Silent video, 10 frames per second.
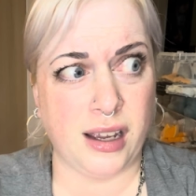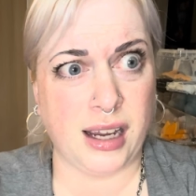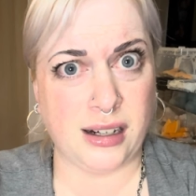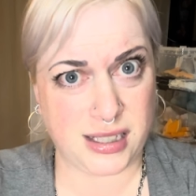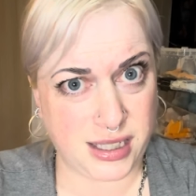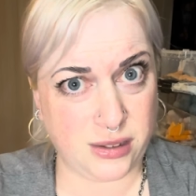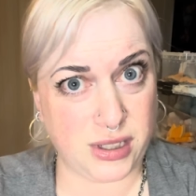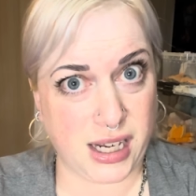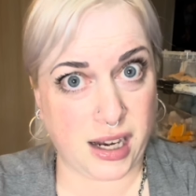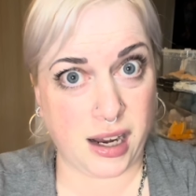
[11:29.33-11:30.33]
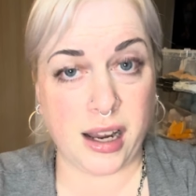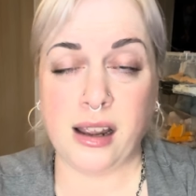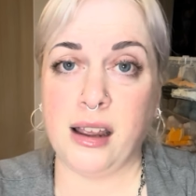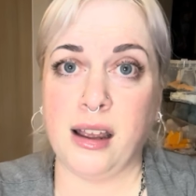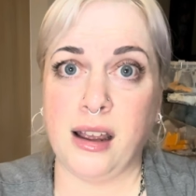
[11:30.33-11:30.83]
and I still did it,
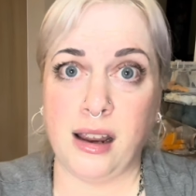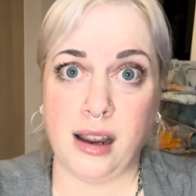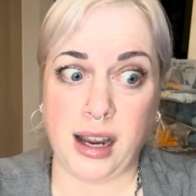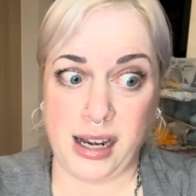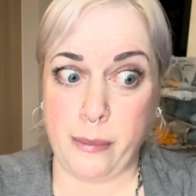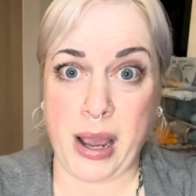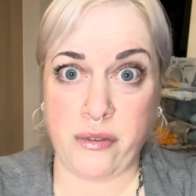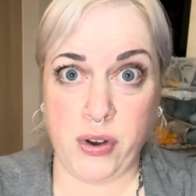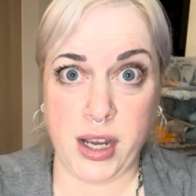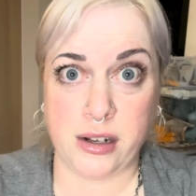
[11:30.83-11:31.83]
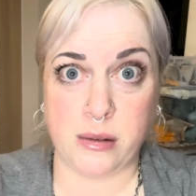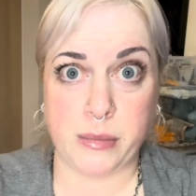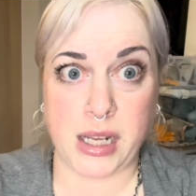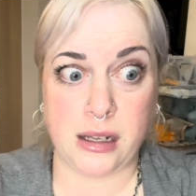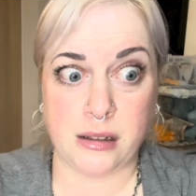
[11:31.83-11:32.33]
and it backfired on
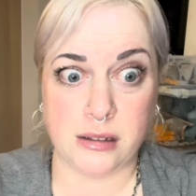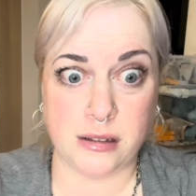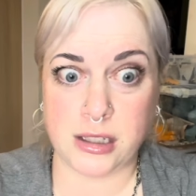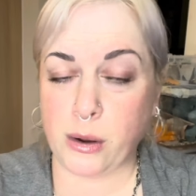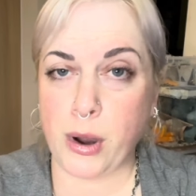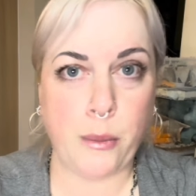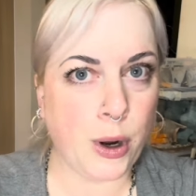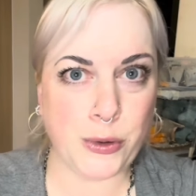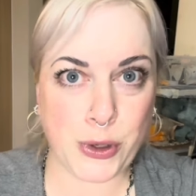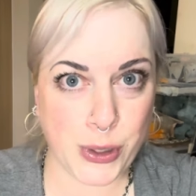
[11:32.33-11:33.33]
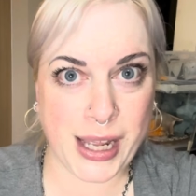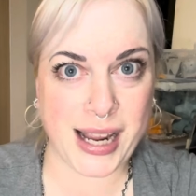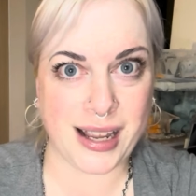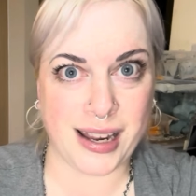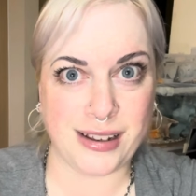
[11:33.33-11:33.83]
me. So I won't do that
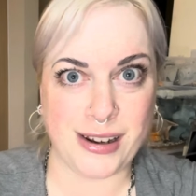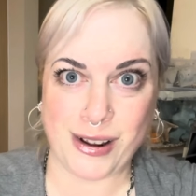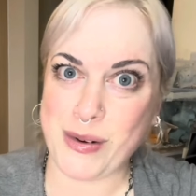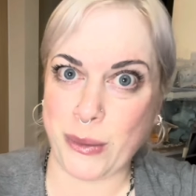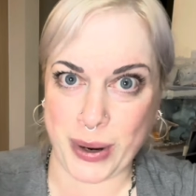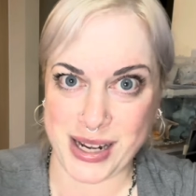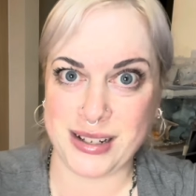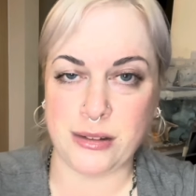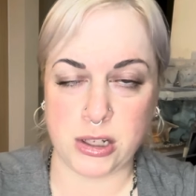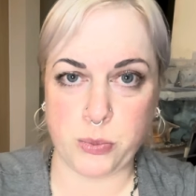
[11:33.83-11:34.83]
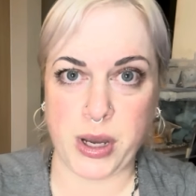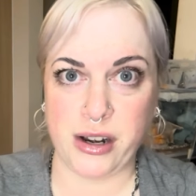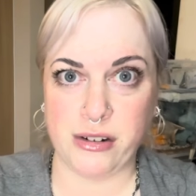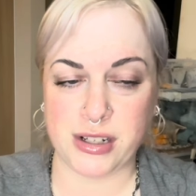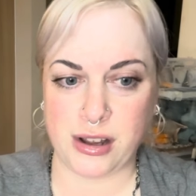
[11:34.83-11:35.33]
again. You know, I wait till the
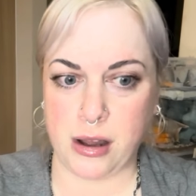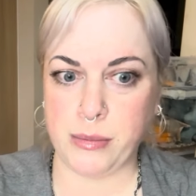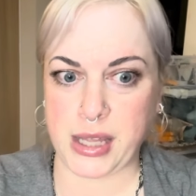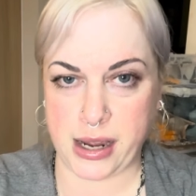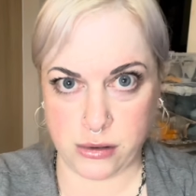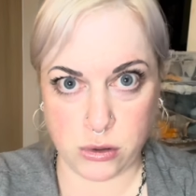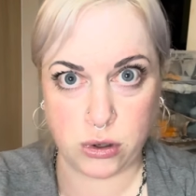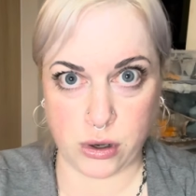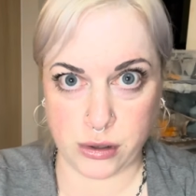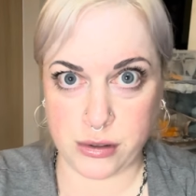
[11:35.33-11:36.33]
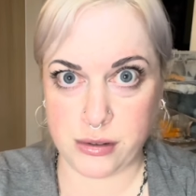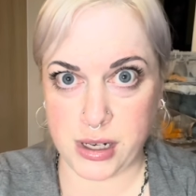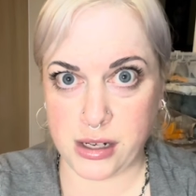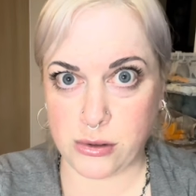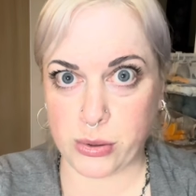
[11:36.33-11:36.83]
spider has calmed down or gone
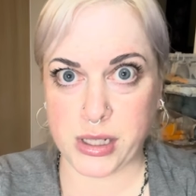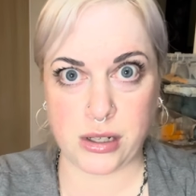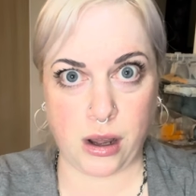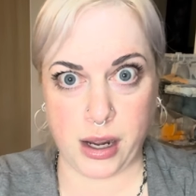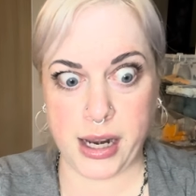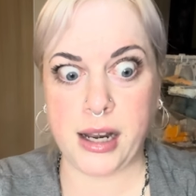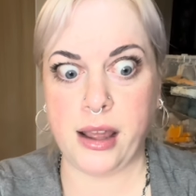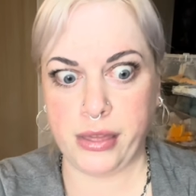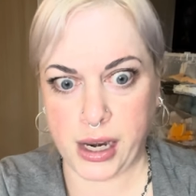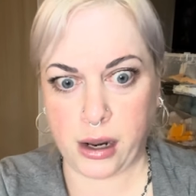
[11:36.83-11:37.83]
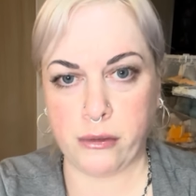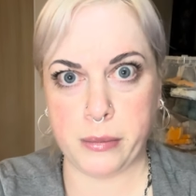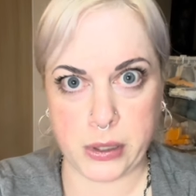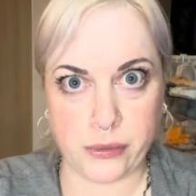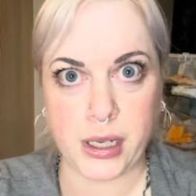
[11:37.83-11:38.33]
into its hide, and then I
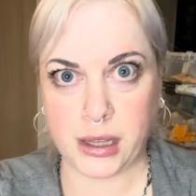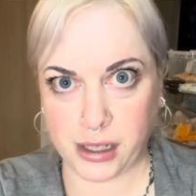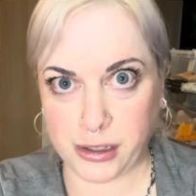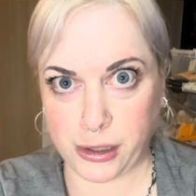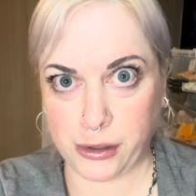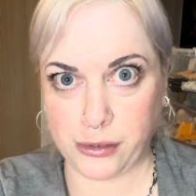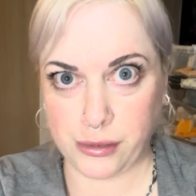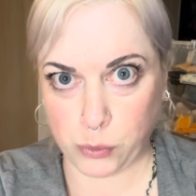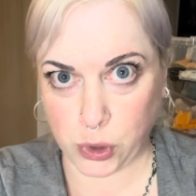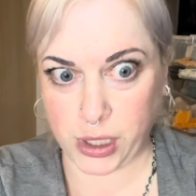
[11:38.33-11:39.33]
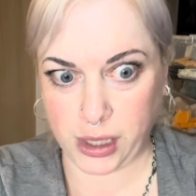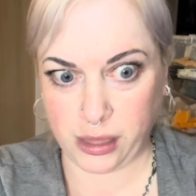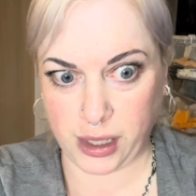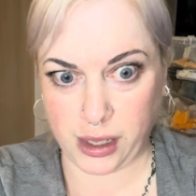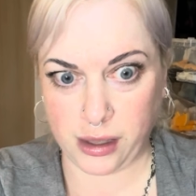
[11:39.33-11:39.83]
remove anything I don't want in
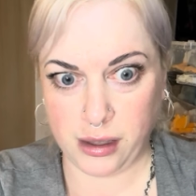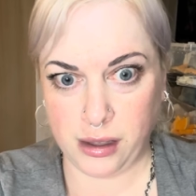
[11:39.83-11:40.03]
there.